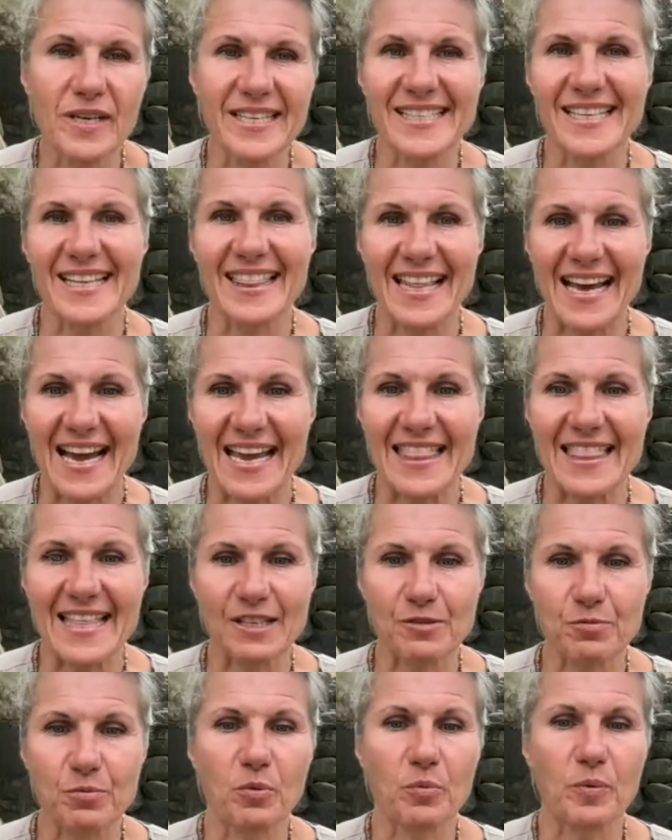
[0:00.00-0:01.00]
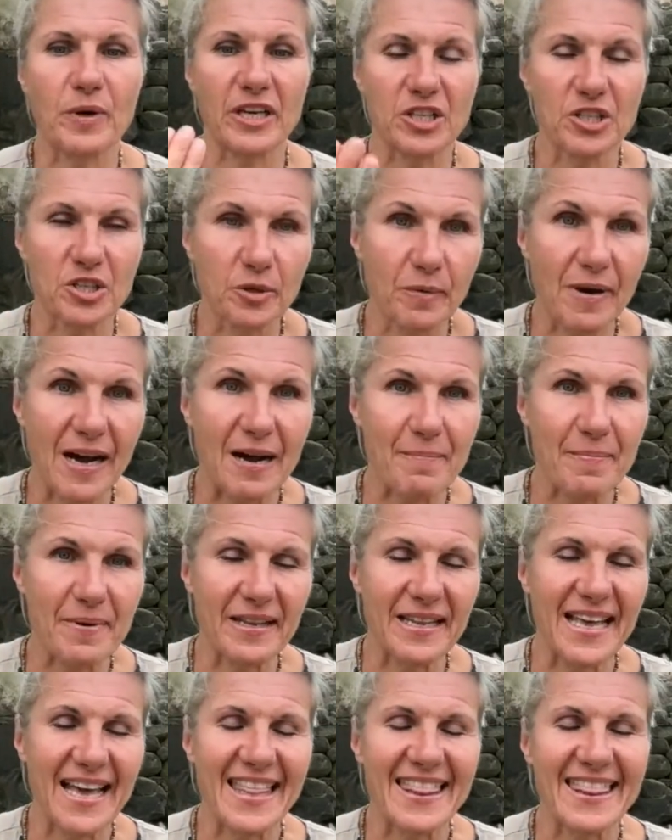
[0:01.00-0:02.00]
It's at night that's what wakes you up,
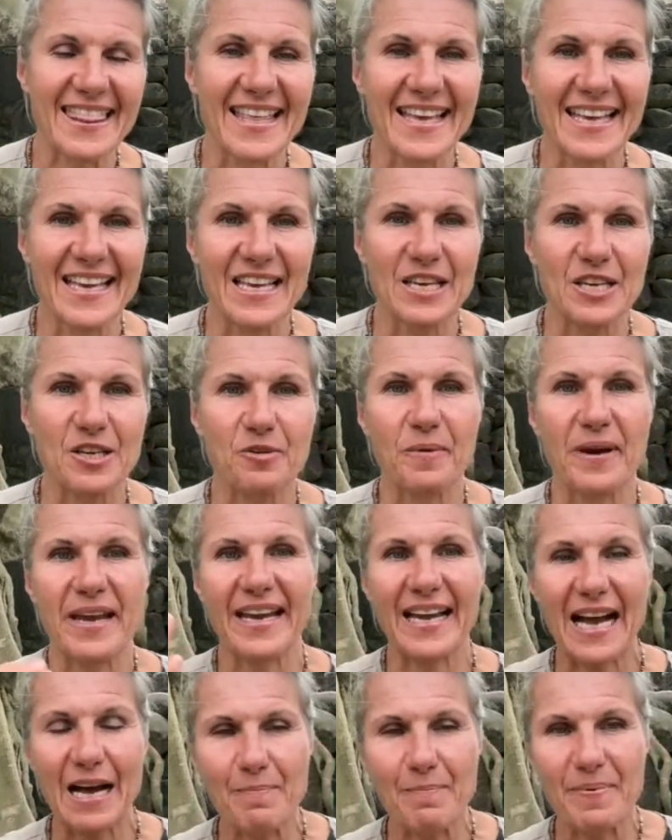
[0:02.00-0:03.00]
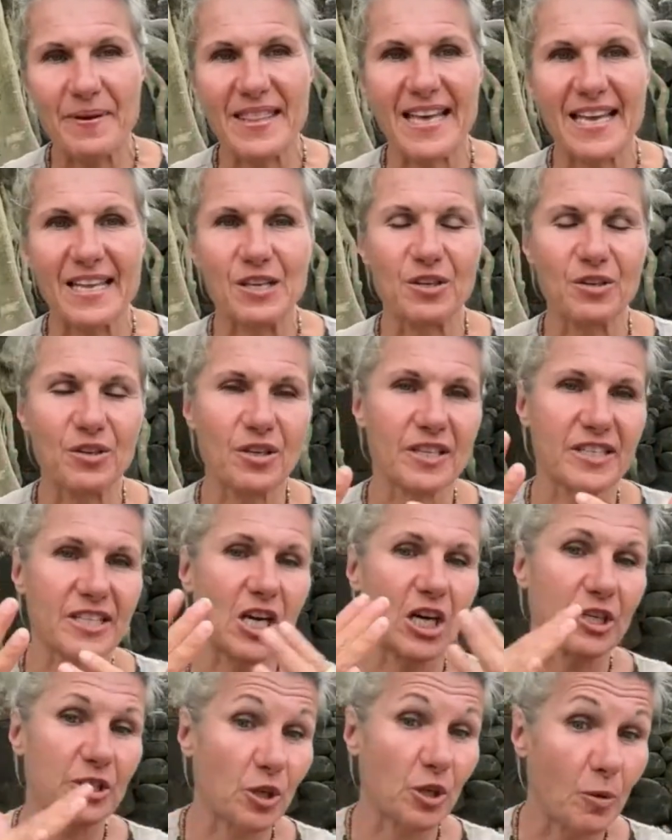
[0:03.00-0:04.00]
and then you wake up, and then it's
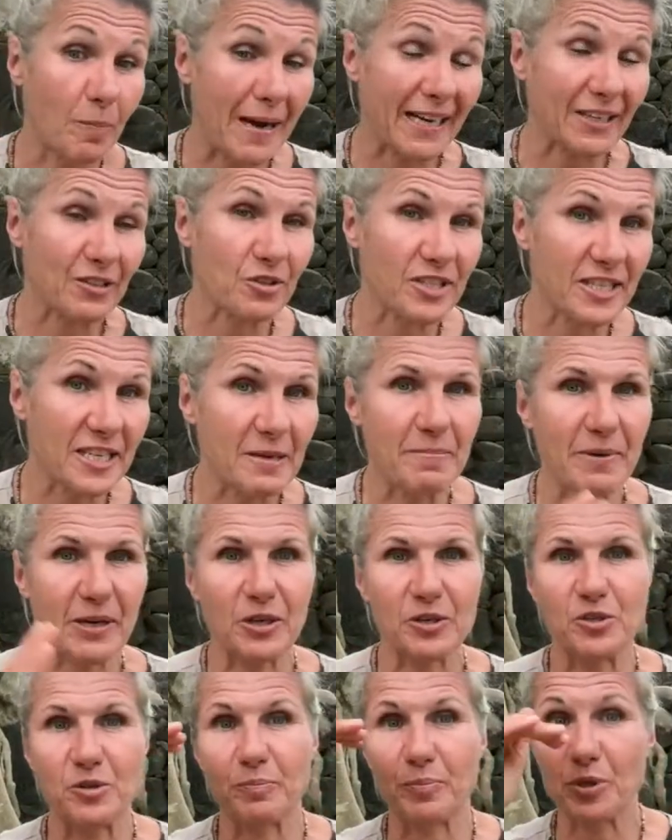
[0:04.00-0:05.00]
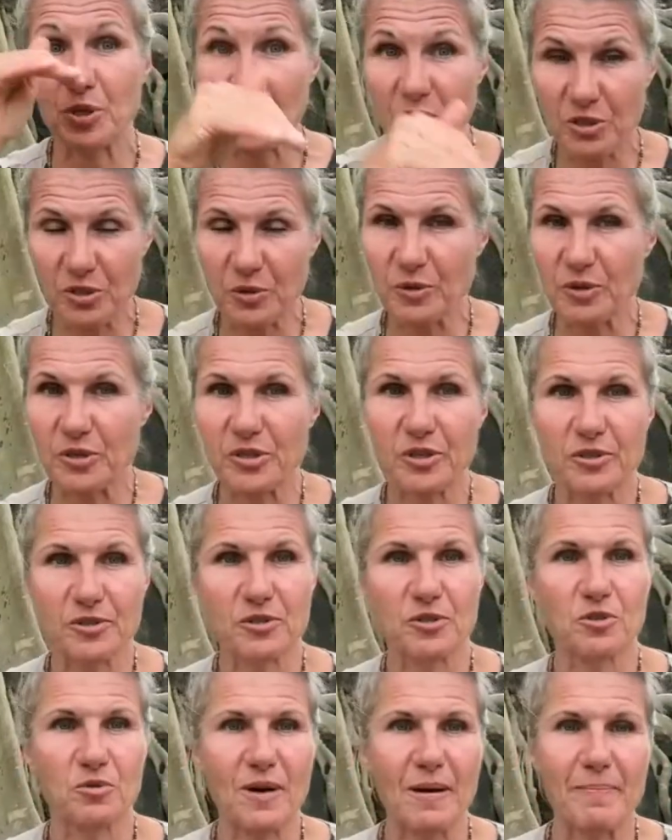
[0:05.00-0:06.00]
hard to go back to sleep because your progesterone is
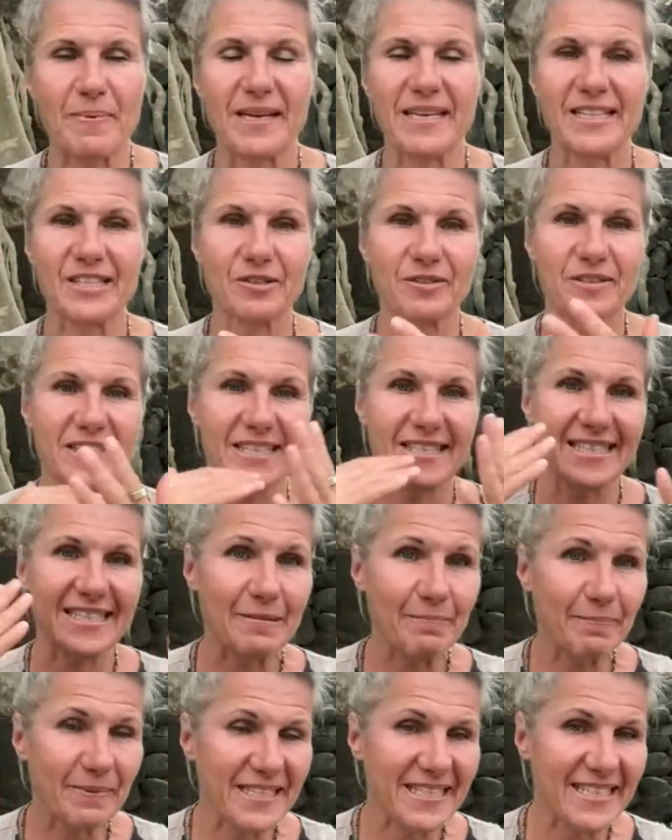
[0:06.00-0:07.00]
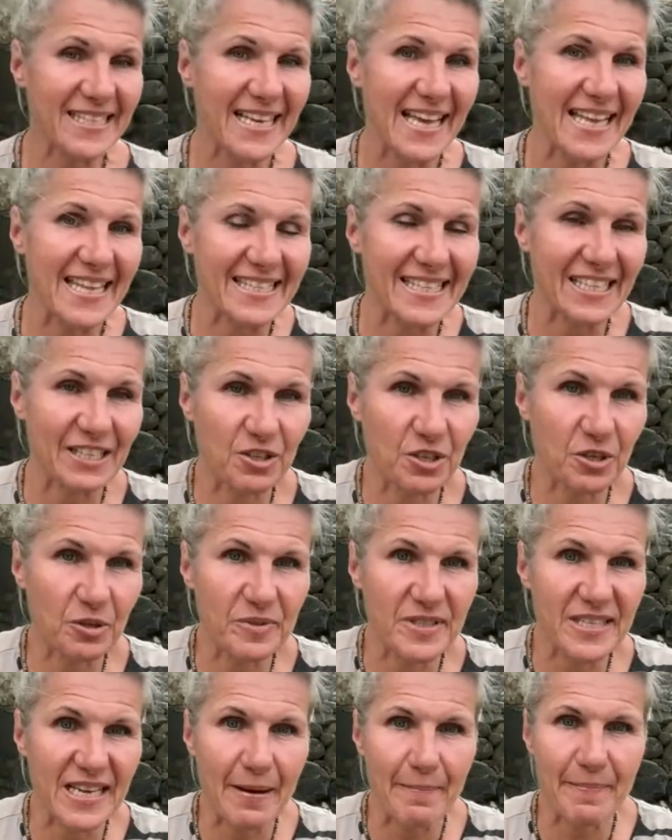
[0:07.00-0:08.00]
also dropping, so there's the sleeplessness that
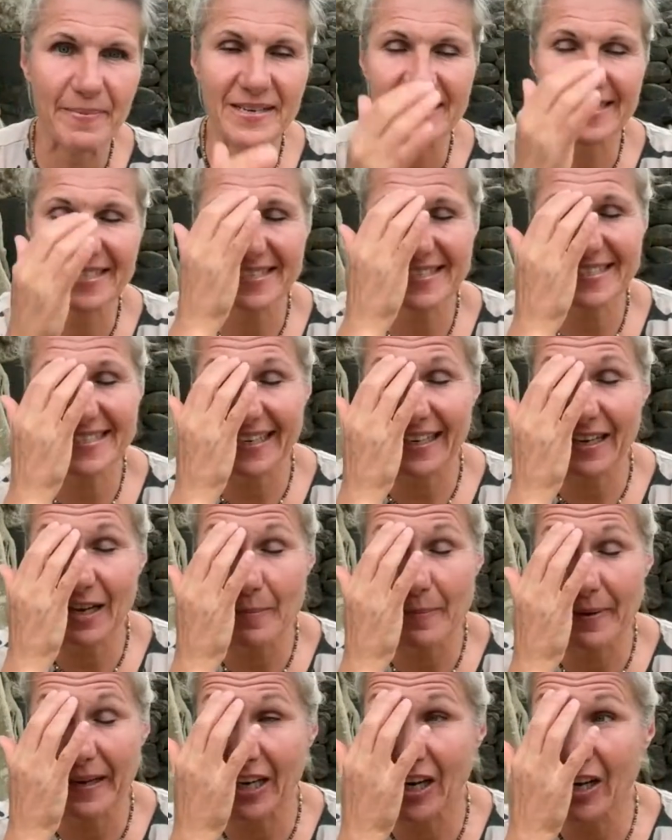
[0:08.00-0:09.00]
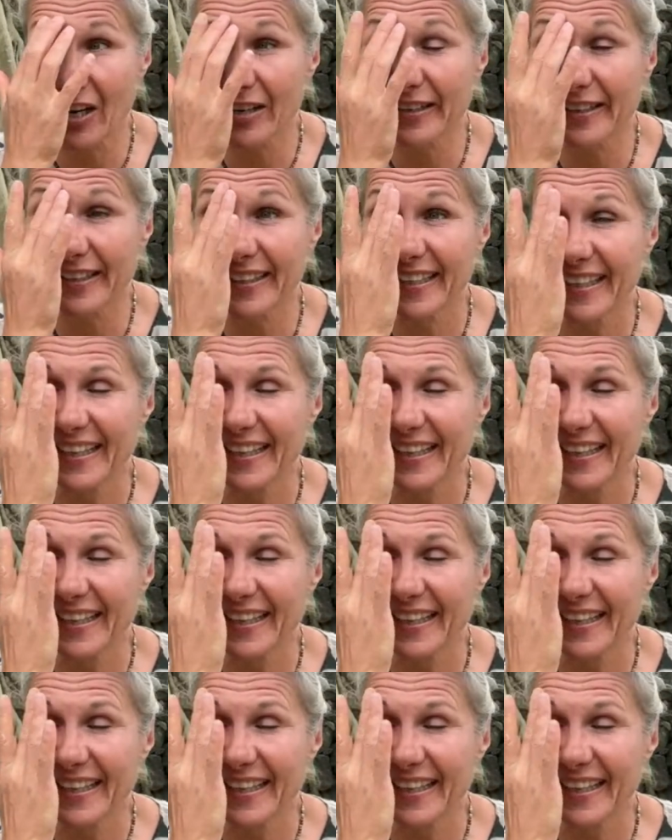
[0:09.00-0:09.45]
shows up, and it's just like, oh my god.